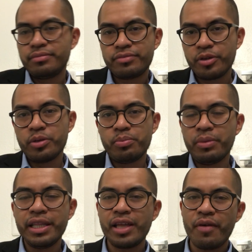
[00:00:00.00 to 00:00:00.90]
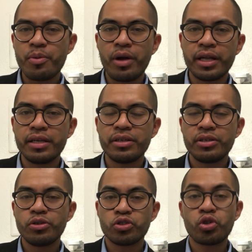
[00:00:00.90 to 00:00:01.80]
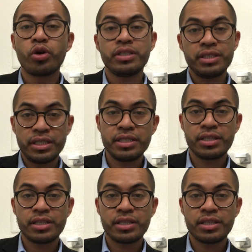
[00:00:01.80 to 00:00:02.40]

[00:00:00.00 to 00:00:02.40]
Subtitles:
the money that you have in your pocket. Your source is